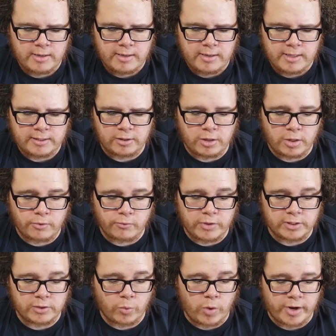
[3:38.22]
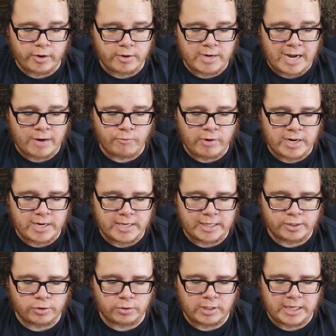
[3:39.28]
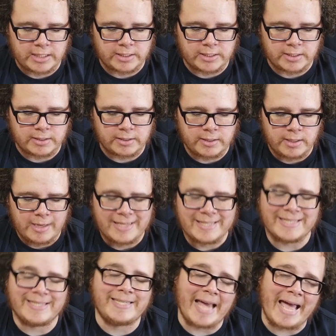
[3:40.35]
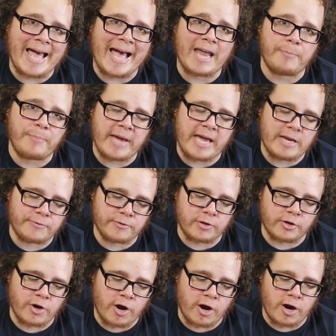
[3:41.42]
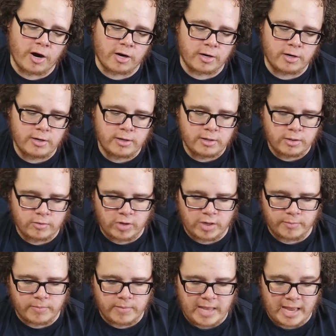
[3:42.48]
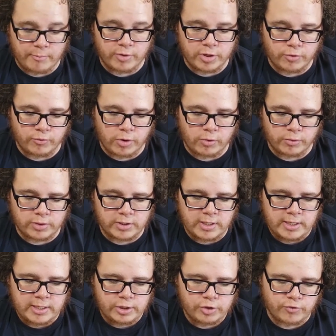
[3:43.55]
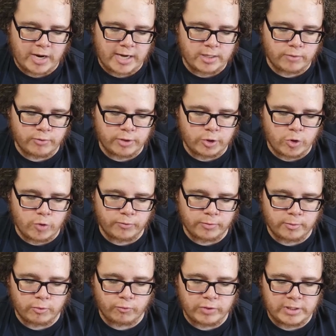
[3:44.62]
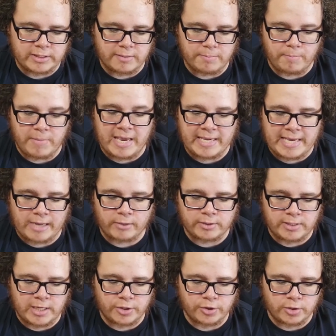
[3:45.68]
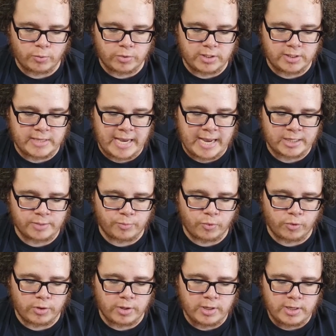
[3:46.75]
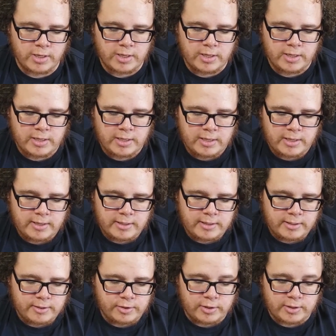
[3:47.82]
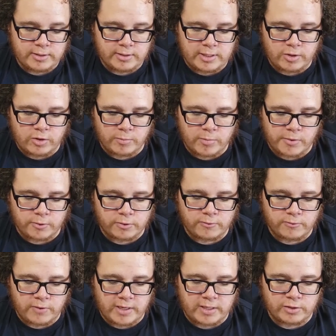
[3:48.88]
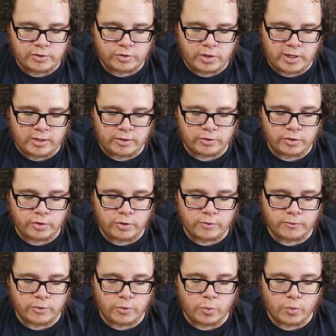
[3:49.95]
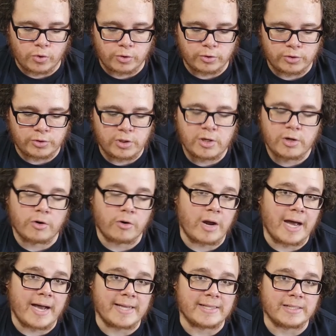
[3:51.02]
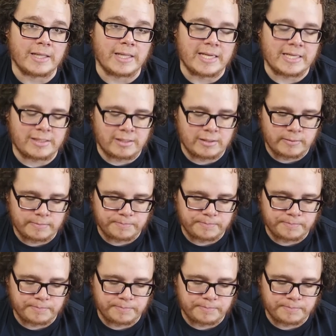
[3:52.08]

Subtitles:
It's another reason why you're not ready to get your license. Dad paid for the car, Emery groaned, trying to recoup from her recent make-out session with the dashboard. She could see her mother's face take a turn for the worse, her eyes lit.